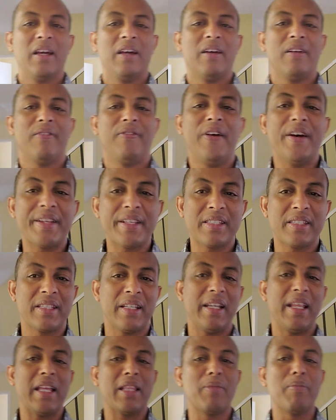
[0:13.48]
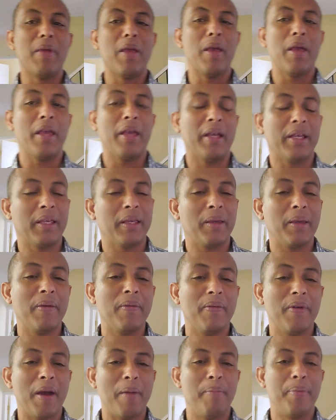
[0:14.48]
First, let me
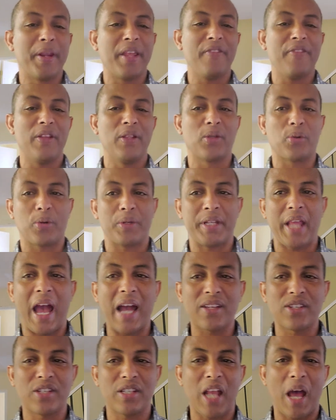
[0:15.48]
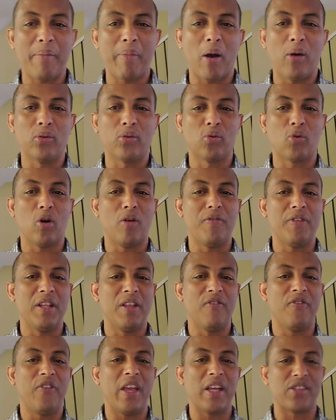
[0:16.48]
give a brief introduction about COVID
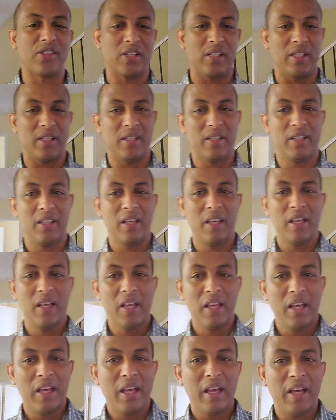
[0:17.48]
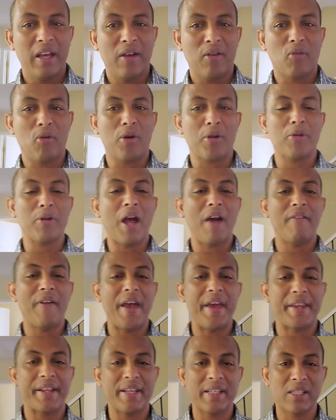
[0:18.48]
infection.
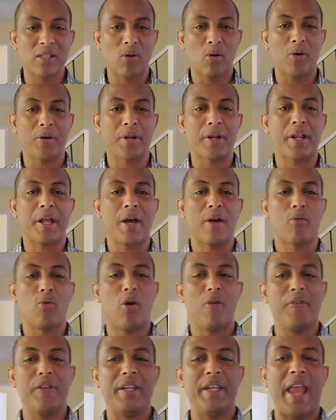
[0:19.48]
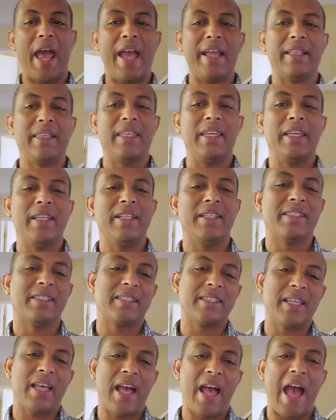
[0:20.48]
Coronavirus or COVID 19
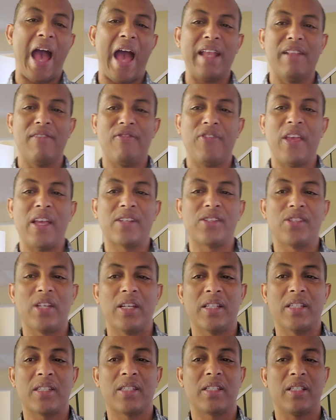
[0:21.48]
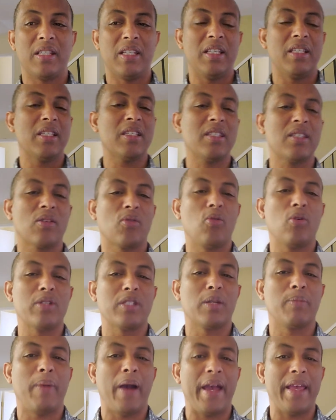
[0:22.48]
is an infectious disease
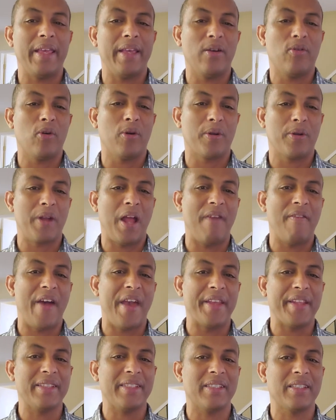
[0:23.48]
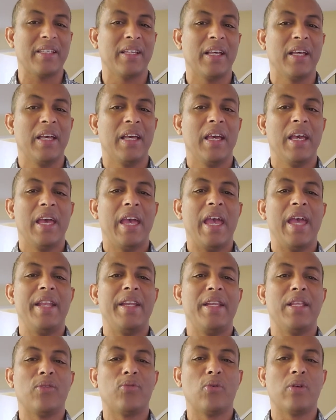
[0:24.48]
caused by coronavirus,
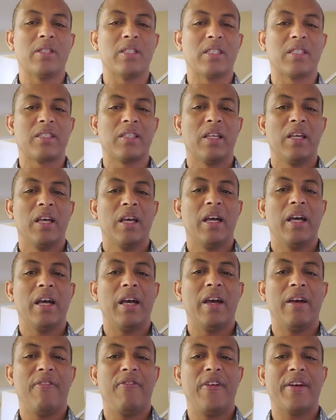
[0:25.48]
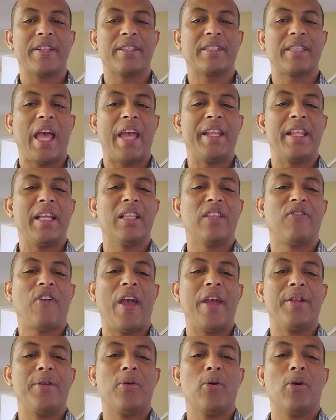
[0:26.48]
and it was first
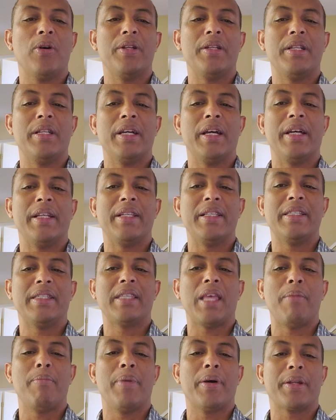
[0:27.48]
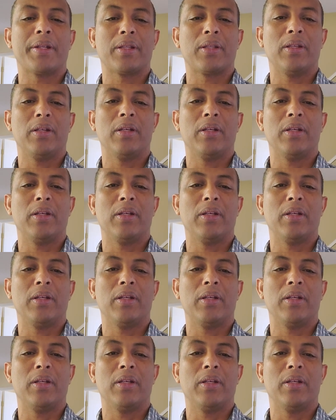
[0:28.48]
identified on December